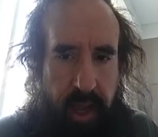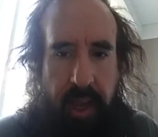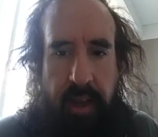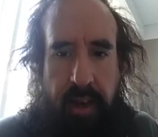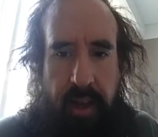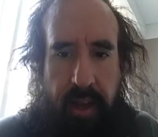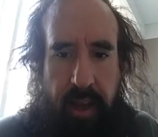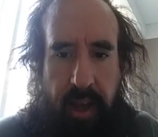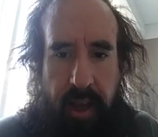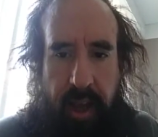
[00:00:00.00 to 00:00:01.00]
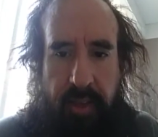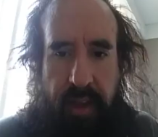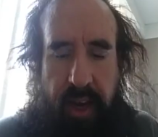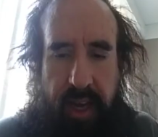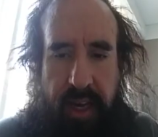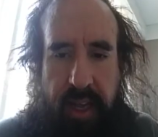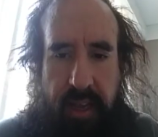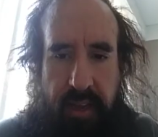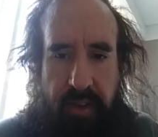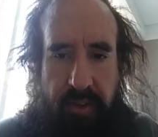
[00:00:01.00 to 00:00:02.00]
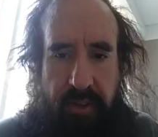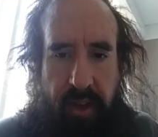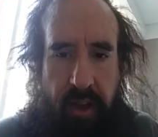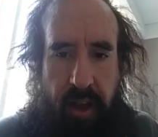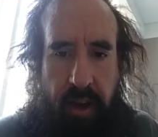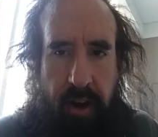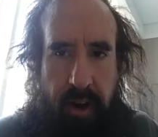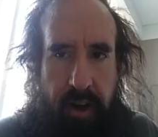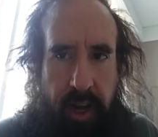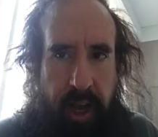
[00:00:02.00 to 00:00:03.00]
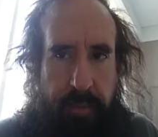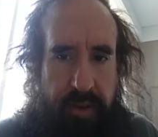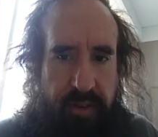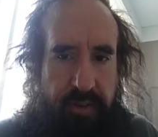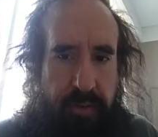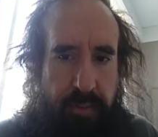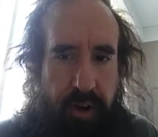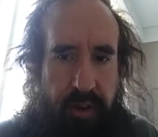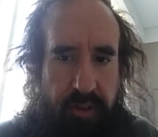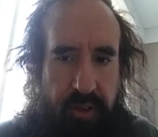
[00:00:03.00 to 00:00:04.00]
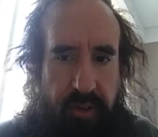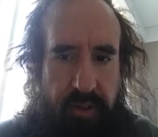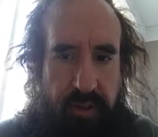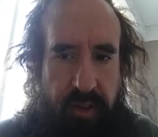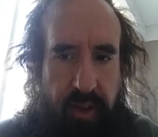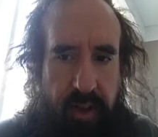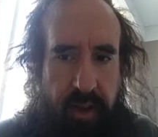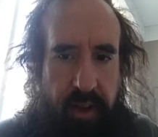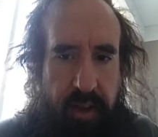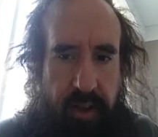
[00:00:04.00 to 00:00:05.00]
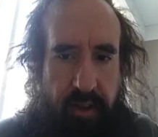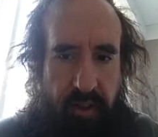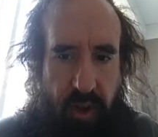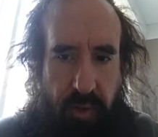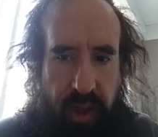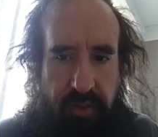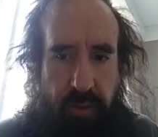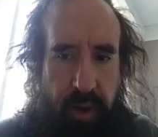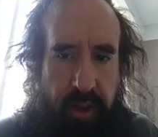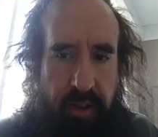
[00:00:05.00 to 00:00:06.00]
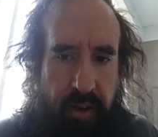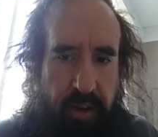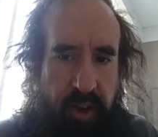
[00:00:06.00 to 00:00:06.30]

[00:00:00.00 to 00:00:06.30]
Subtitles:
and then ideas are copies of impressions. So that's why they're